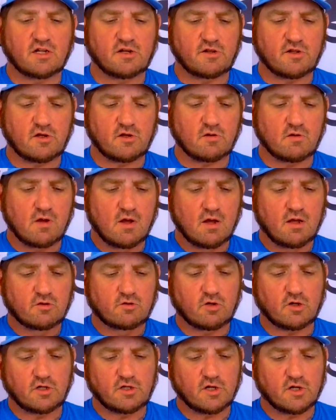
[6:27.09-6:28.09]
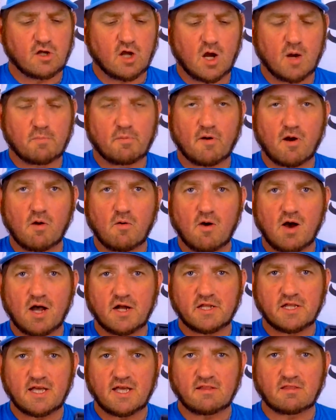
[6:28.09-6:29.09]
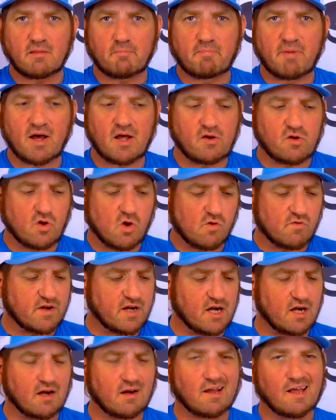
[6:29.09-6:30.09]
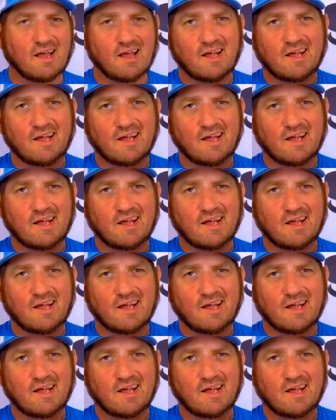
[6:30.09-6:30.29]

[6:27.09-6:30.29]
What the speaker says: do, turn your GoPro on, you hit the button over here.